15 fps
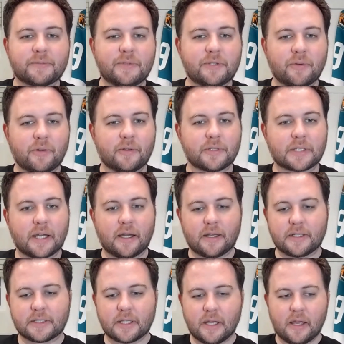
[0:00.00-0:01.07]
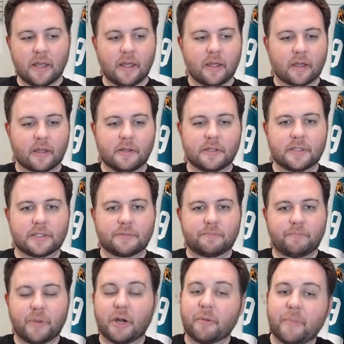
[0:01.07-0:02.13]
mix between those guys
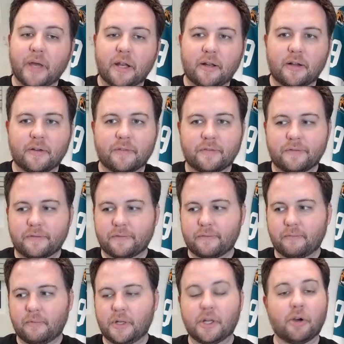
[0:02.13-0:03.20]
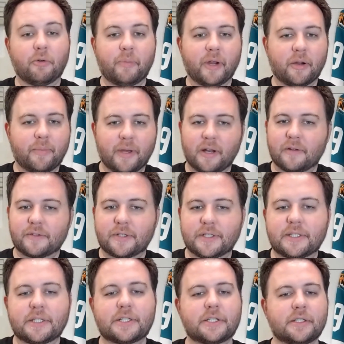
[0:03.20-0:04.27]
because Barabanov, we know Barabanov's
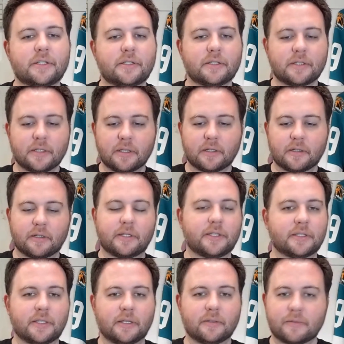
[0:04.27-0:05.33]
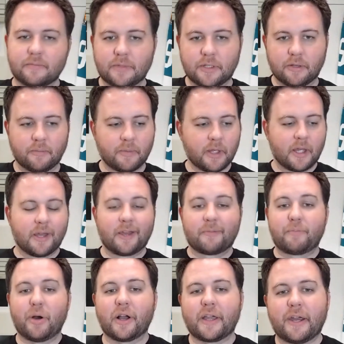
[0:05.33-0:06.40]
transition. He's a, you know,
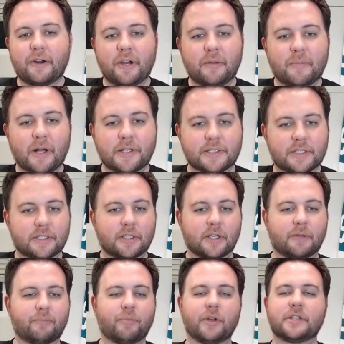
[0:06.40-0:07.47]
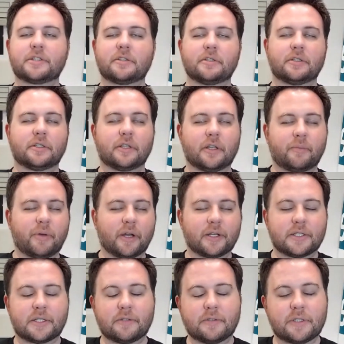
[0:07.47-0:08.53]
puck carrying monster, brings the, the
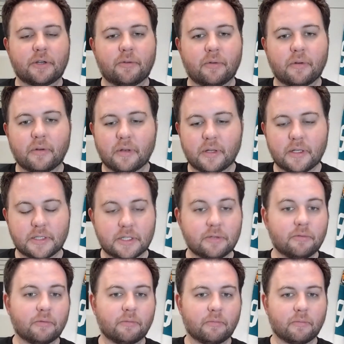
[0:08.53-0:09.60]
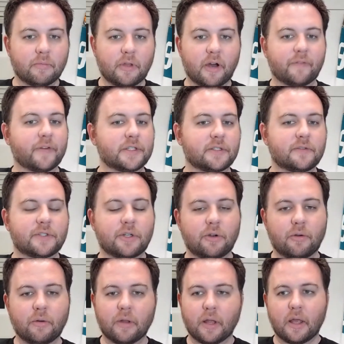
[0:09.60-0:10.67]
puck into his own, into the offensive
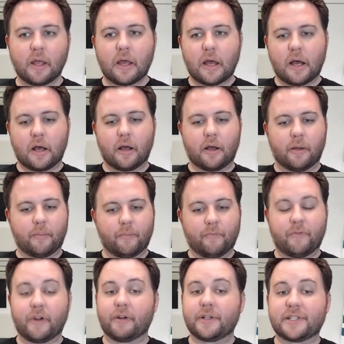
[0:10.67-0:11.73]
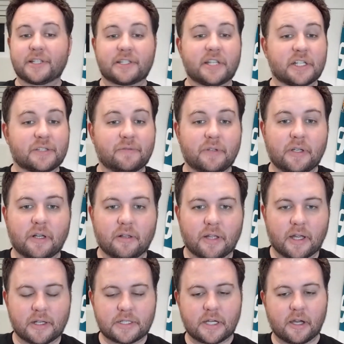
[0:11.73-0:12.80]
zone um, very successfully a
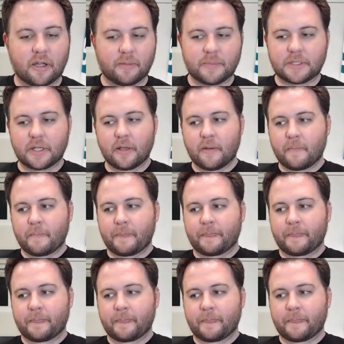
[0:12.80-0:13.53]
lot of times.